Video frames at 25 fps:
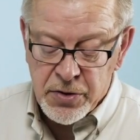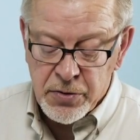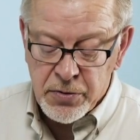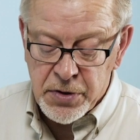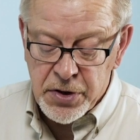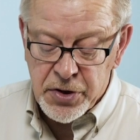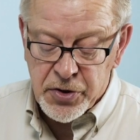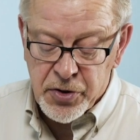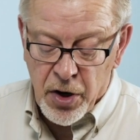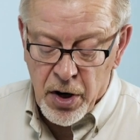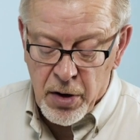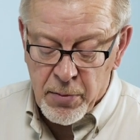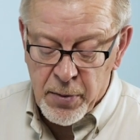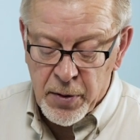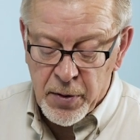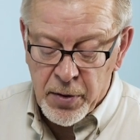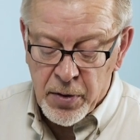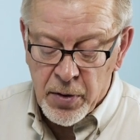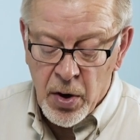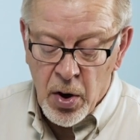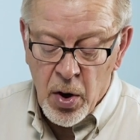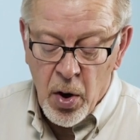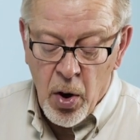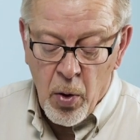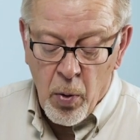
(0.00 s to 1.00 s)
to determine
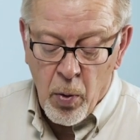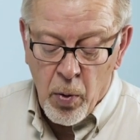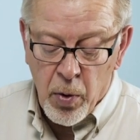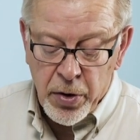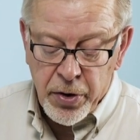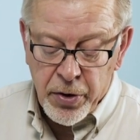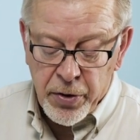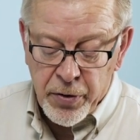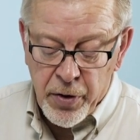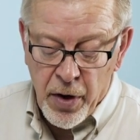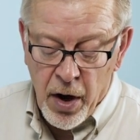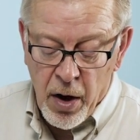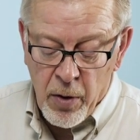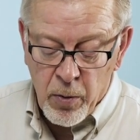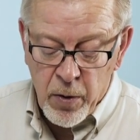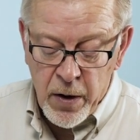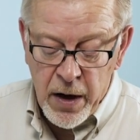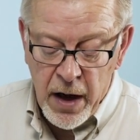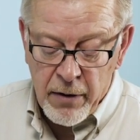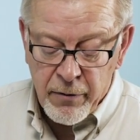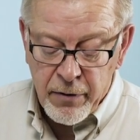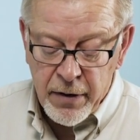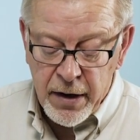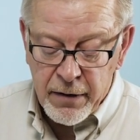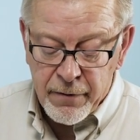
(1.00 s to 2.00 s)
whether or not we
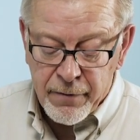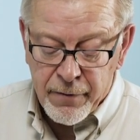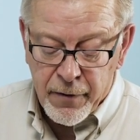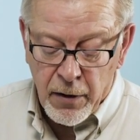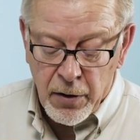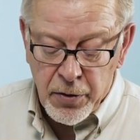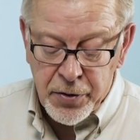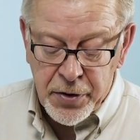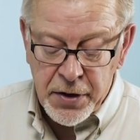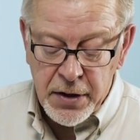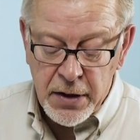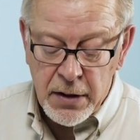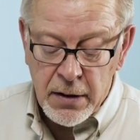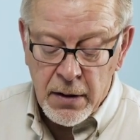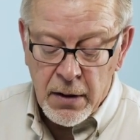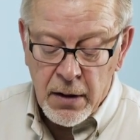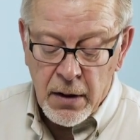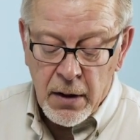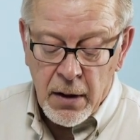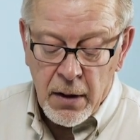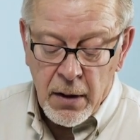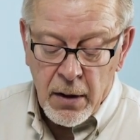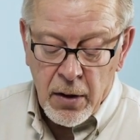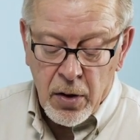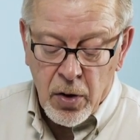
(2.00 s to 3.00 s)
have a faulty
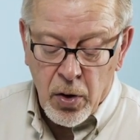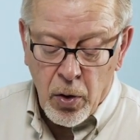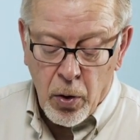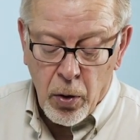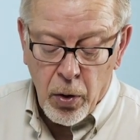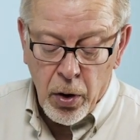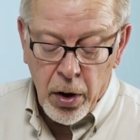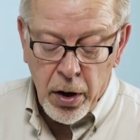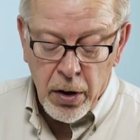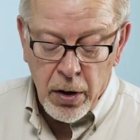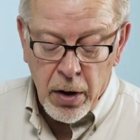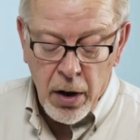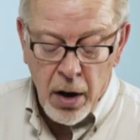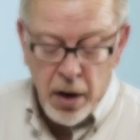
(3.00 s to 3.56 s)
coil